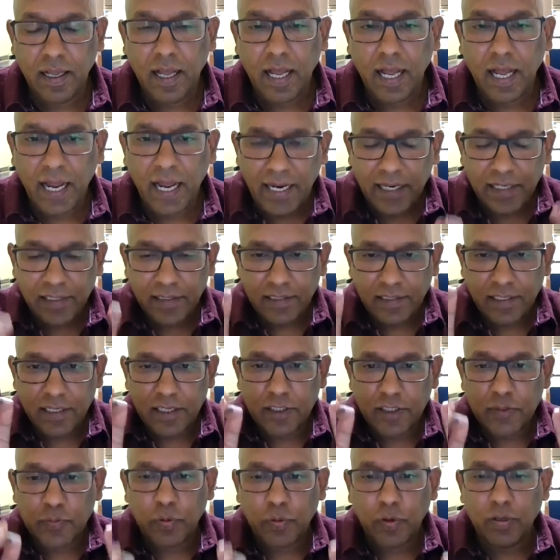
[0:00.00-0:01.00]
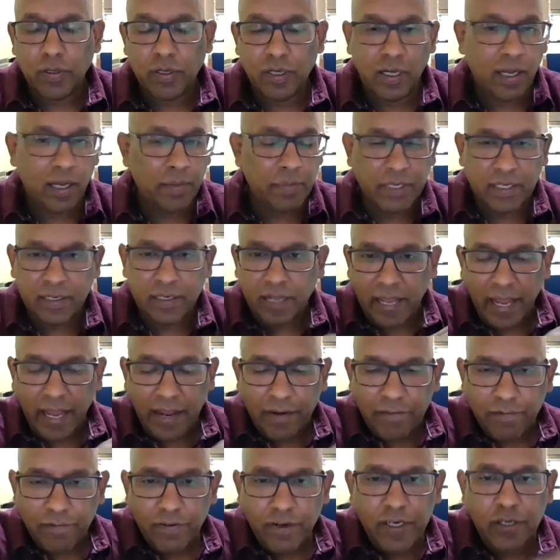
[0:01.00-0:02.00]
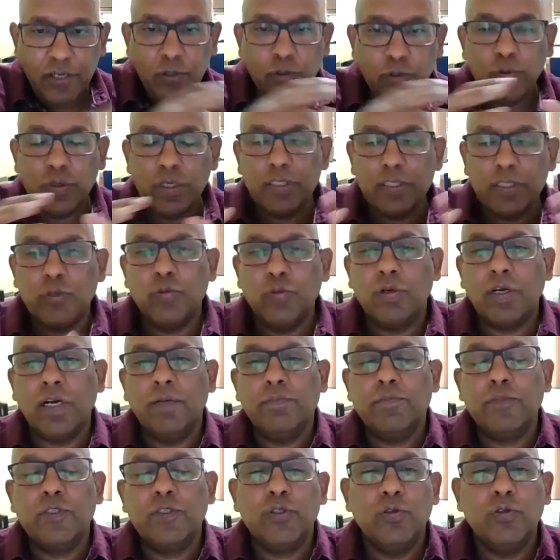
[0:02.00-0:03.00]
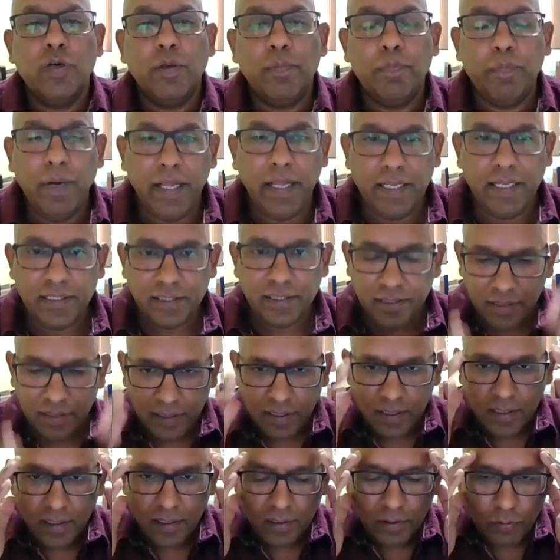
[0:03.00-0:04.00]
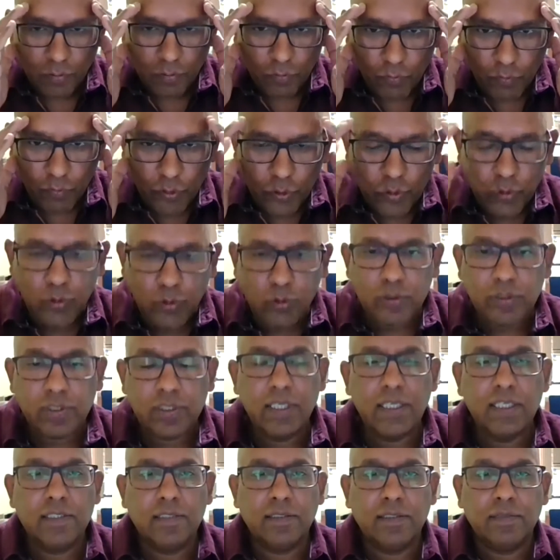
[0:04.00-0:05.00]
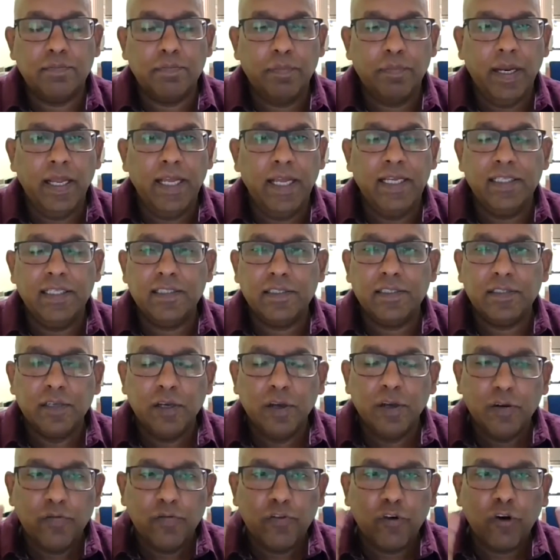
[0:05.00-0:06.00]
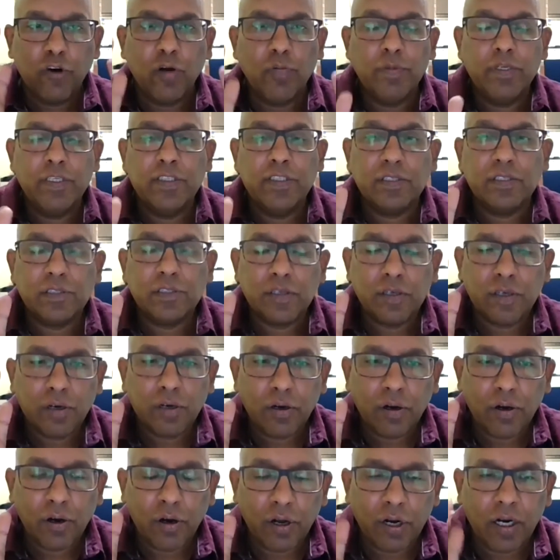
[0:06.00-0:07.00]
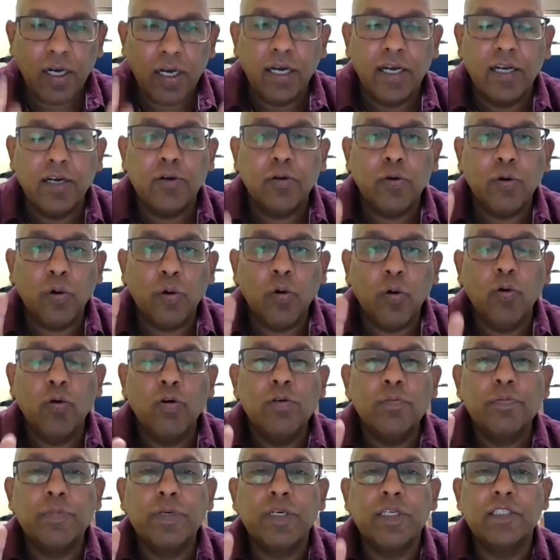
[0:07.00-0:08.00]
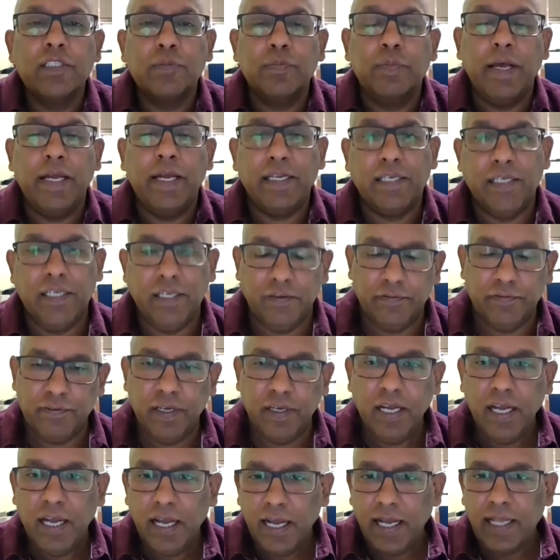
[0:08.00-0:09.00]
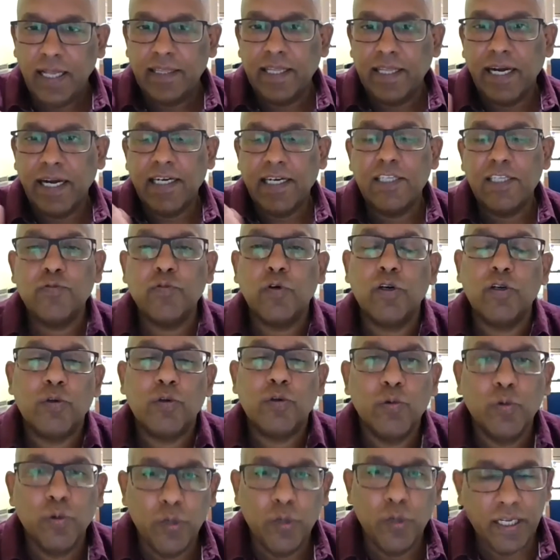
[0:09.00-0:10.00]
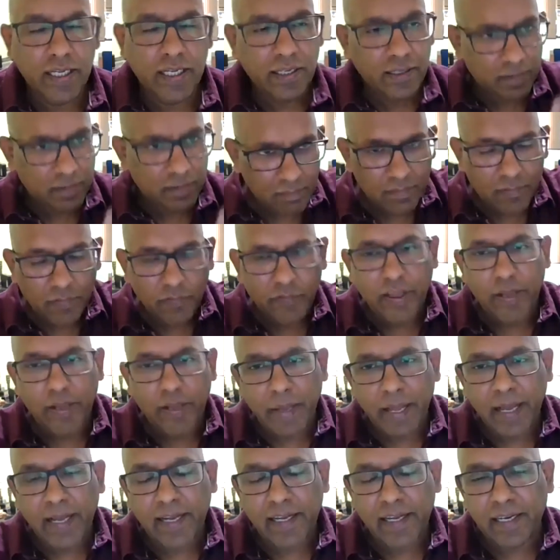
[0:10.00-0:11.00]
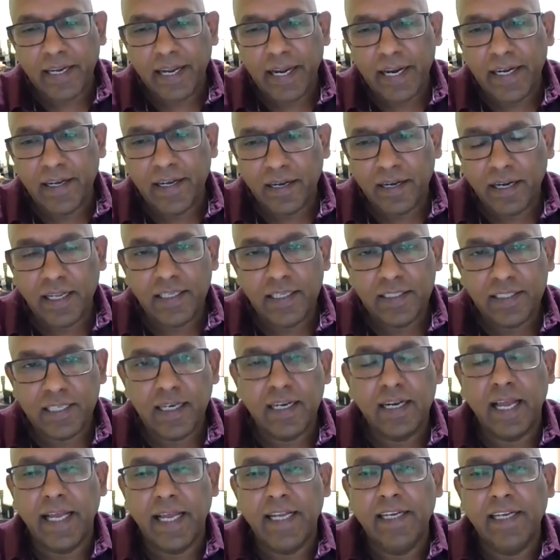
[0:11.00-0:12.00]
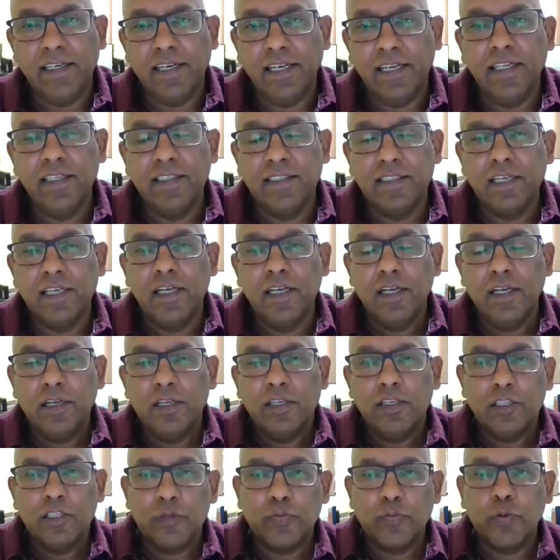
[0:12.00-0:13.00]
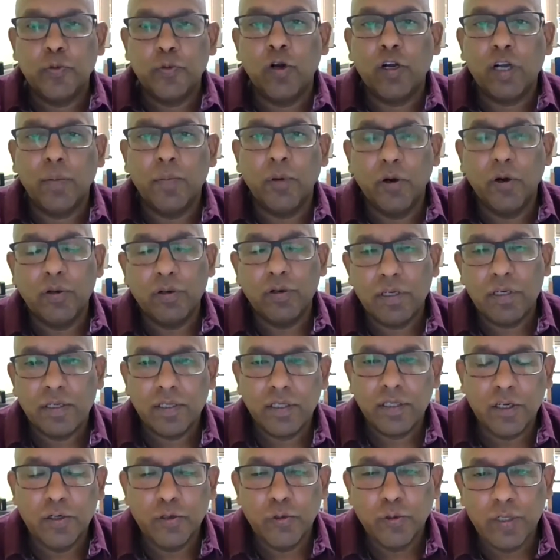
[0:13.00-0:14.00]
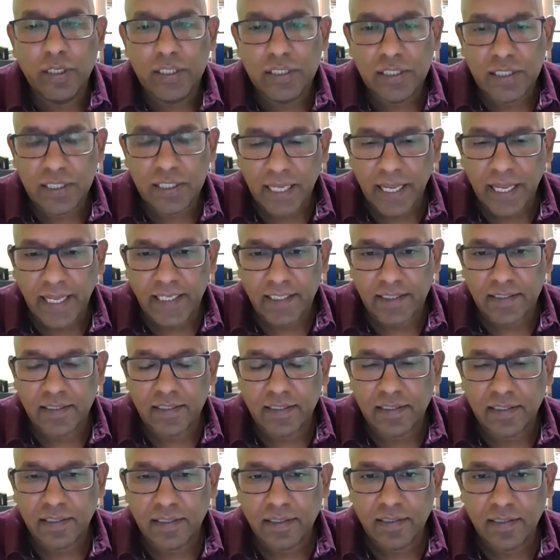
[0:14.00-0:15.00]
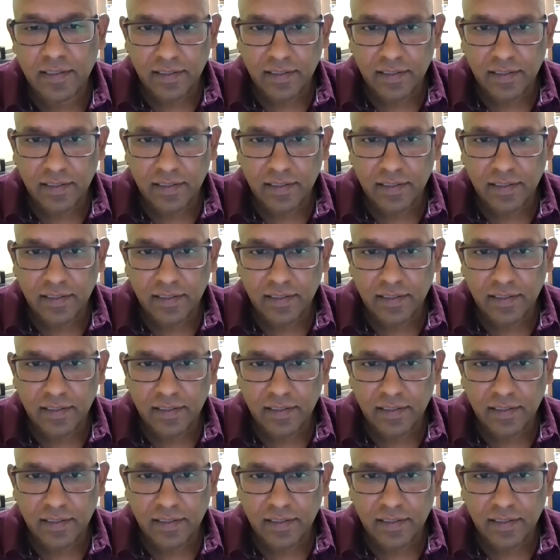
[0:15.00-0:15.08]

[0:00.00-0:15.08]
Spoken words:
And every tourist who comes to a place views this place from his or her own perspective. And is what Uri, way back in 80s and 90s, spoke about the tourist gaze.